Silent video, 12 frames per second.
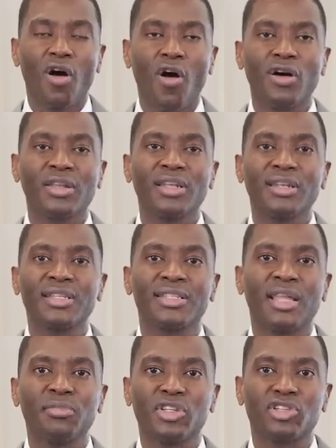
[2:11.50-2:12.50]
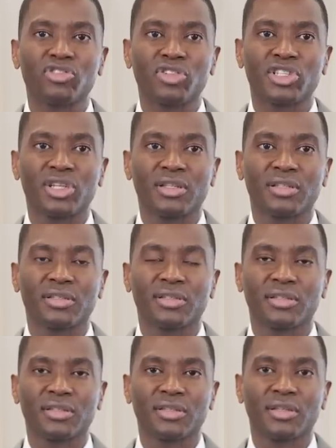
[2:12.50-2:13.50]
Under this administration,
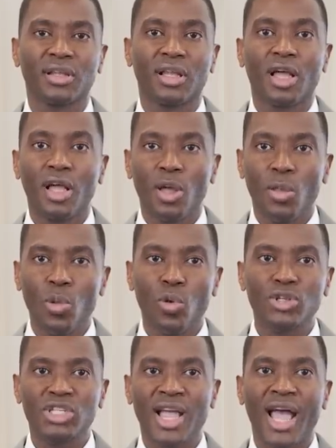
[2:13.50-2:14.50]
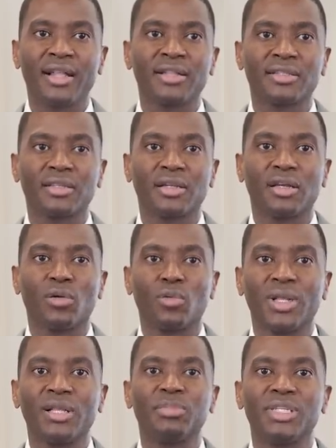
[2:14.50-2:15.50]
no child
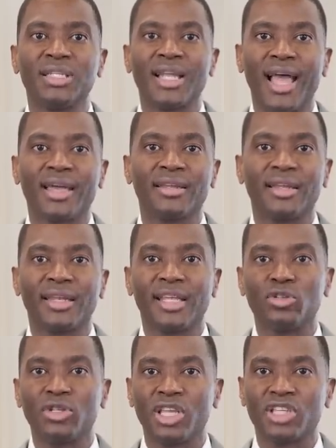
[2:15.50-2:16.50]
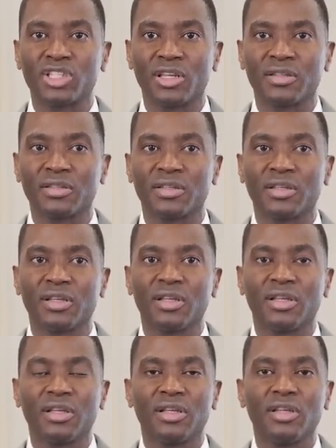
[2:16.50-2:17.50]
will be denied an education
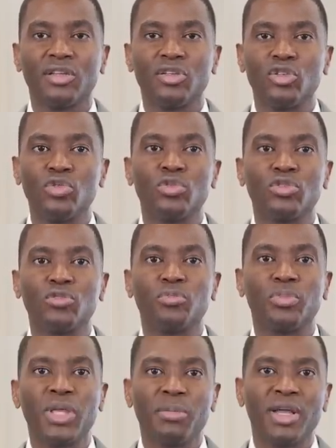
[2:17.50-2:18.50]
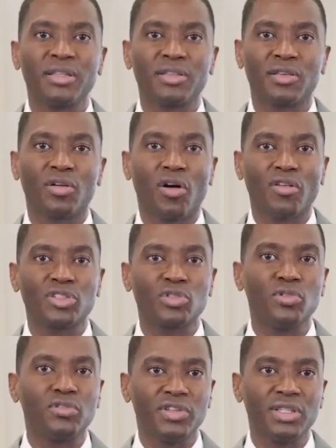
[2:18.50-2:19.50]
due to payment of
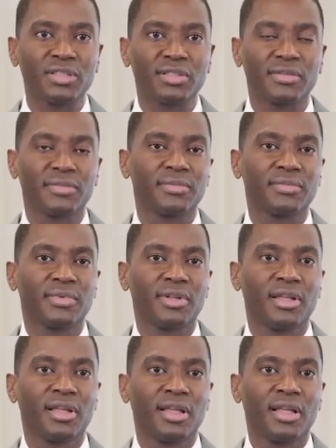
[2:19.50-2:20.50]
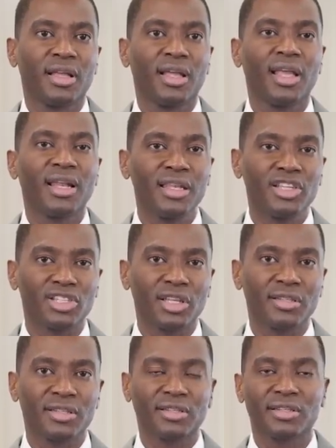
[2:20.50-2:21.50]
school fees. In
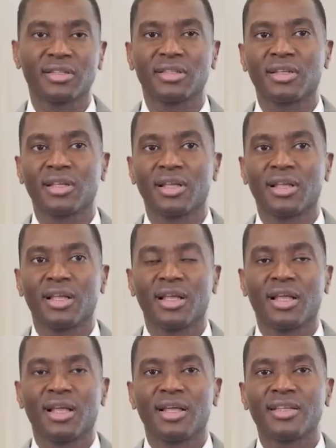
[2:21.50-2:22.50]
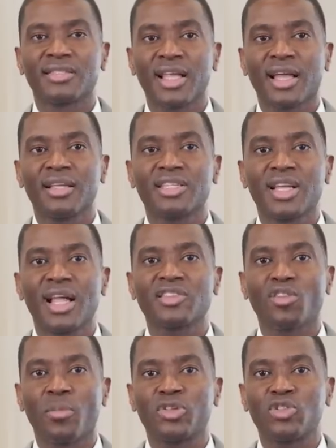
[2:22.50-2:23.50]
addition, second
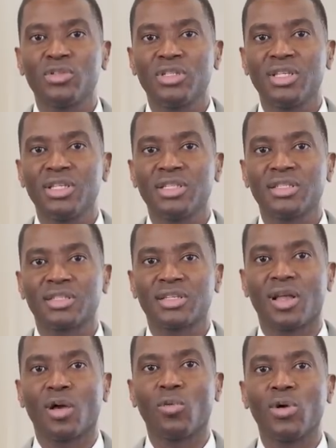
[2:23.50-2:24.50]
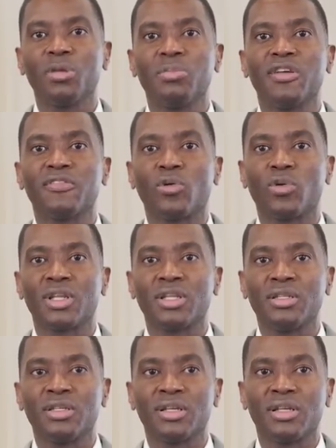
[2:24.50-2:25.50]
chance opportunities will be
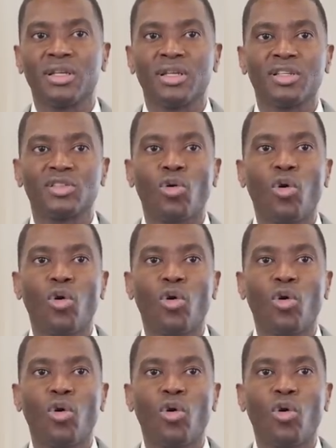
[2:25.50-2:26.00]
afforded to